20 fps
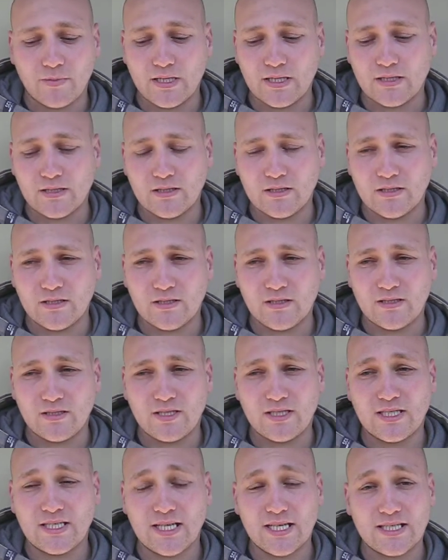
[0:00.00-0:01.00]
in
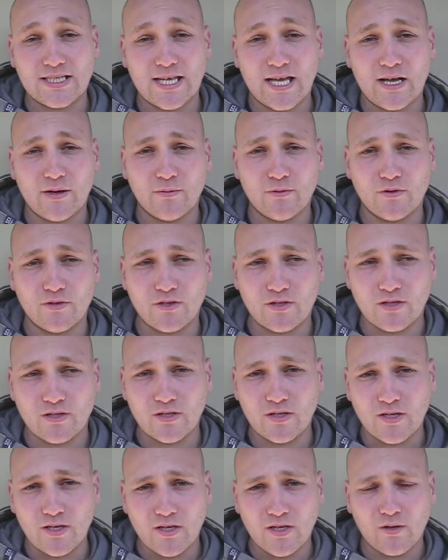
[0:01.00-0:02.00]
6 hours
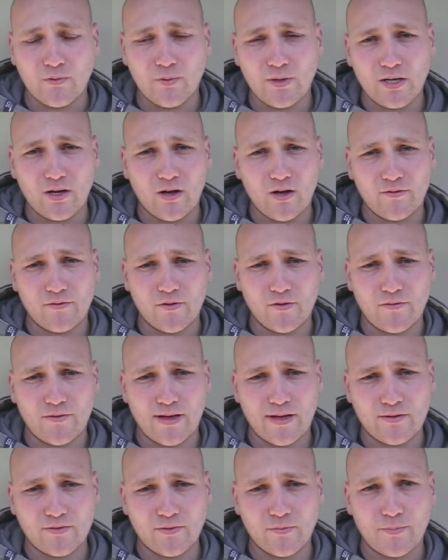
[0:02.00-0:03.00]
we got over
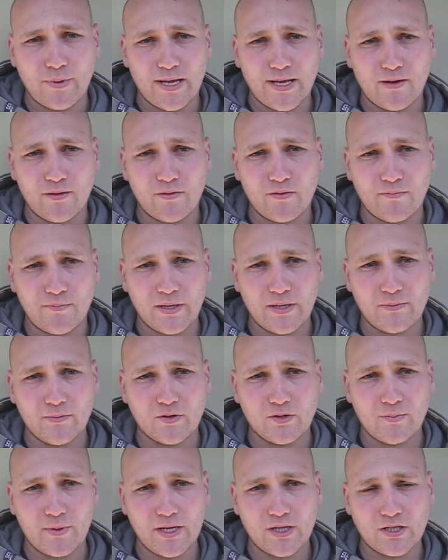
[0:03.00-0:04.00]
£1,000 of
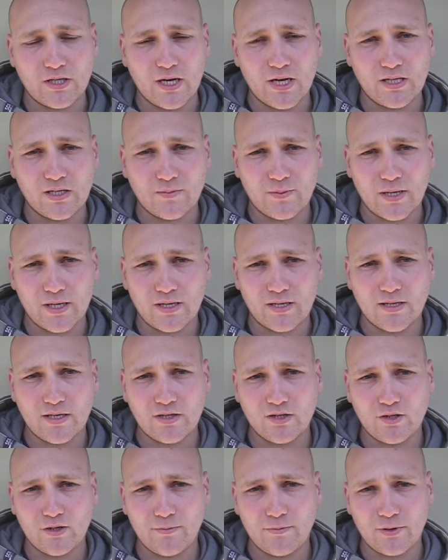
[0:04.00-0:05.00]
people's spare change packing their
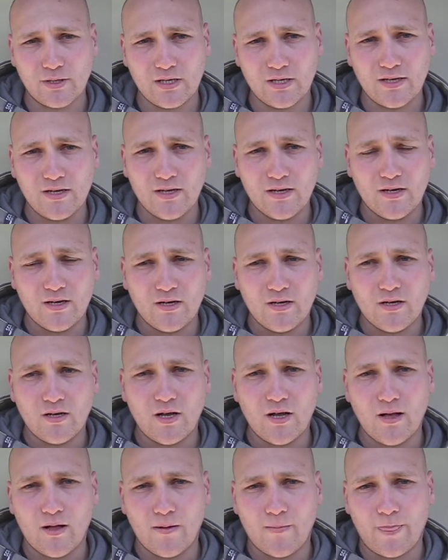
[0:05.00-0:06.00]
shopping.
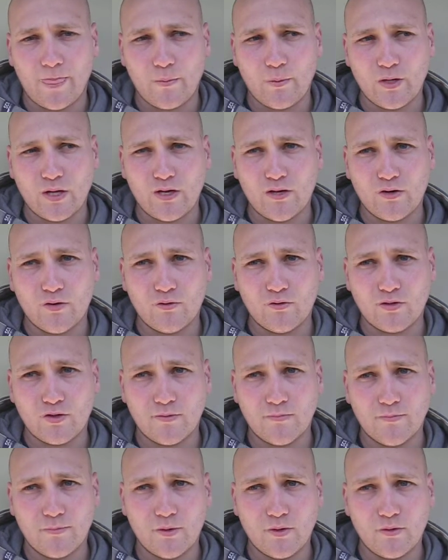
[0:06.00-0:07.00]
We've done an
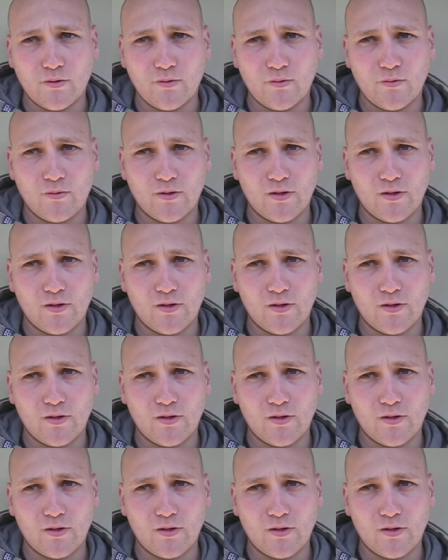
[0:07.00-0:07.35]
autumn ball.